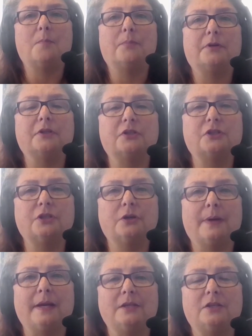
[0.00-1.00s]

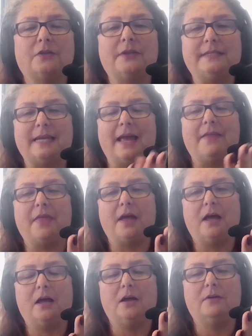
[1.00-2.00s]
pursue it until the death
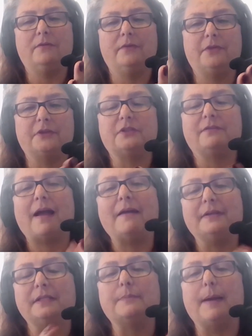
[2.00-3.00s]
of the
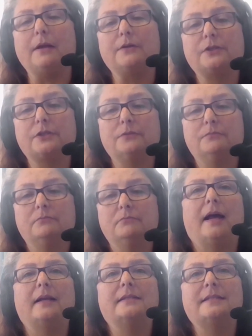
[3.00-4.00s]
surviving spouse.
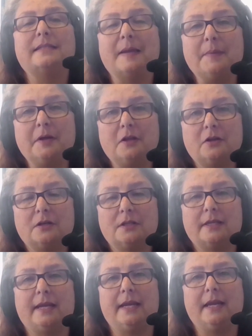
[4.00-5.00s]

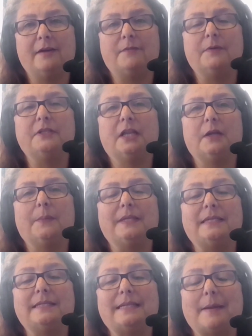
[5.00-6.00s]
Similarly, if we're dealing with
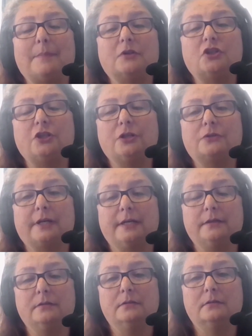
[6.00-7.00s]
disabled
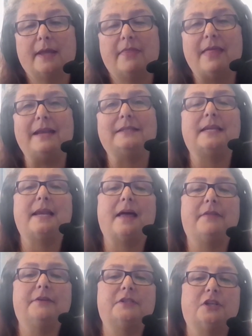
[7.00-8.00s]
children, that is
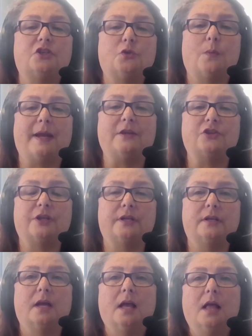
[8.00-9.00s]
another
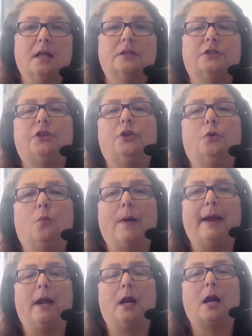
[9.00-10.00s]
situation to
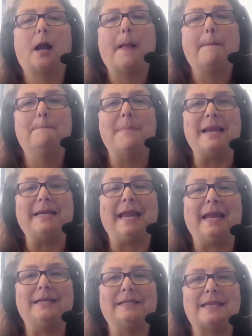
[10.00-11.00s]
where
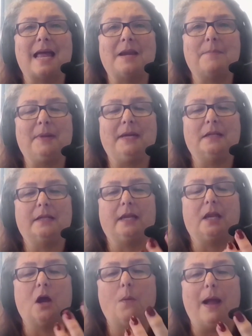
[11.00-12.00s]
Medicaid does not immediately
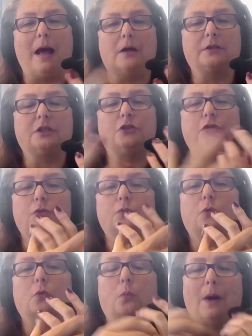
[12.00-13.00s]
go out to
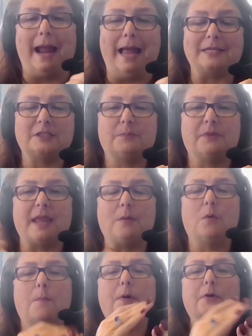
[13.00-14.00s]
grasp. They
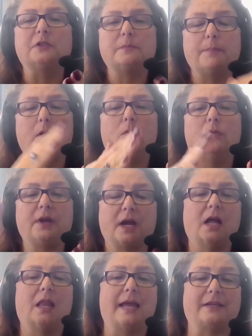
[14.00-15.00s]
will postpone the
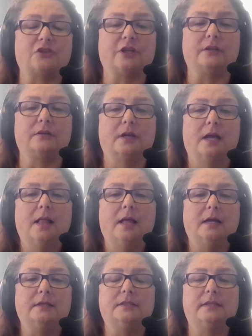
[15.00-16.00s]
collection
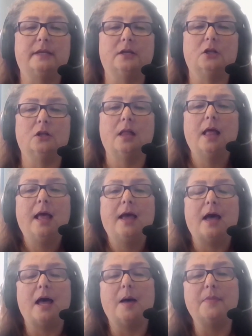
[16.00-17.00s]
until
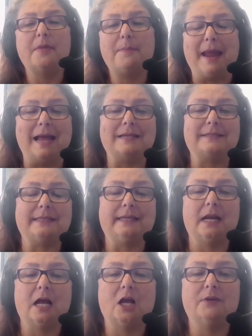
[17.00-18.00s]
the
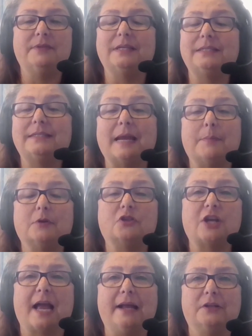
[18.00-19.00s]
passing of the disabled
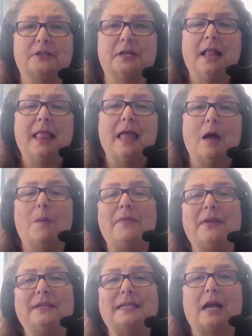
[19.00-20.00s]
child. And one of
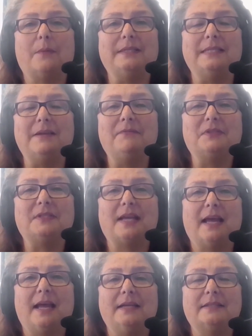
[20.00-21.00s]
the things I always
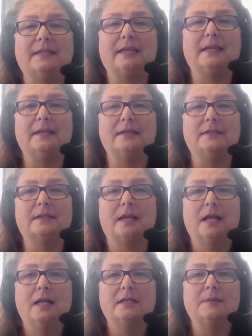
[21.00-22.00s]
emphasize is
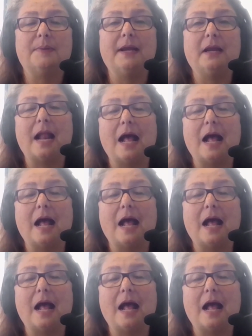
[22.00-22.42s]
depending on